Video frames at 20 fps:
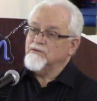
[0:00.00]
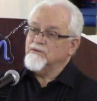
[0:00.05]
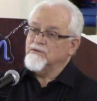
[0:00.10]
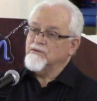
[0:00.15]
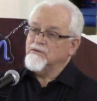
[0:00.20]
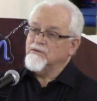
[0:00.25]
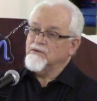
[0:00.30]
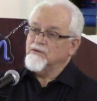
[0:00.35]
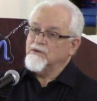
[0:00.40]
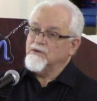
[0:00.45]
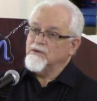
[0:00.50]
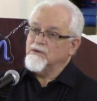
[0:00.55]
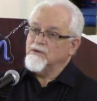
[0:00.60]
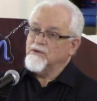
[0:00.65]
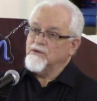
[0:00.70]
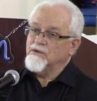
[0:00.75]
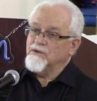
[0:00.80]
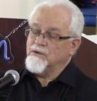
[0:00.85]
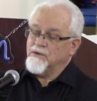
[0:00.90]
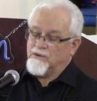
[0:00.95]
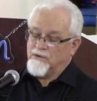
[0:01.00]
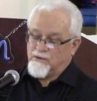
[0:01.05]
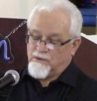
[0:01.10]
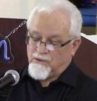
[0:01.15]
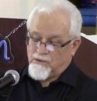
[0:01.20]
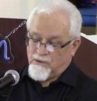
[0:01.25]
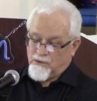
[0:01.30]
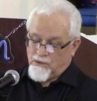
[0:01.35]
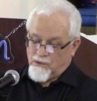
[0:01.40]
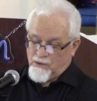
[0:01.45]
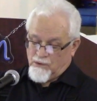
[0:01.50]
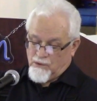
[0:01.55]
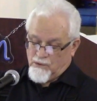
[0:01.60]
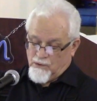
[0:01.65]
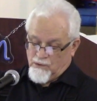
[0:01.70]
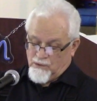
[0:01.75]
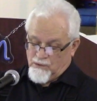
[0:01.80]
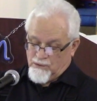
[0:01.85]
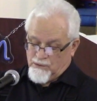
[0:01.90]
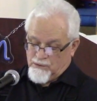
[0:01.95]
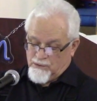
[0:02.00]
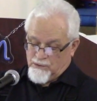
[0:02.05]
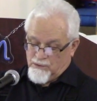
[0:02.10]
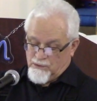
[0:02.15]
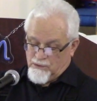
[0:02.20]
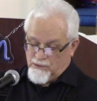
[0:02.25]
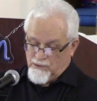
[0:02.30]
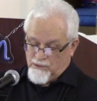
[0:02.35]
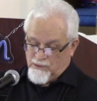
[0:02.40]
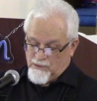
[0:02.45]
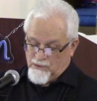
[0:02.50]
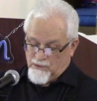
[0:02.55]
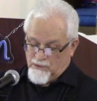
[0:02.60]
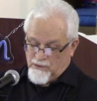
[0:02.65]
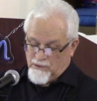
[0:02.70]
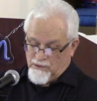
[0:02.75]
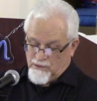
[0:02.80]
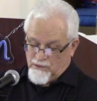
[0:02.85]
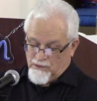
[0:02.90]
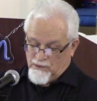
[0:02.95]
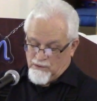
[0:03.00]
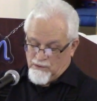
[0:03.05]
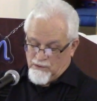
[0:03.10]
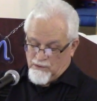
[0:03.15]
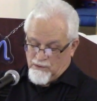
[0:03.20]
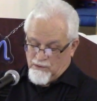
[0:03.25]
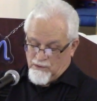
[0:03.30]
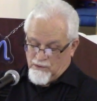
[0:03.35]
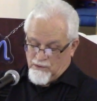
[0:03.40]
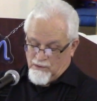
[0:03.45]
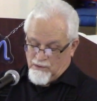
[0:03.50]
No one is speaking in this clip.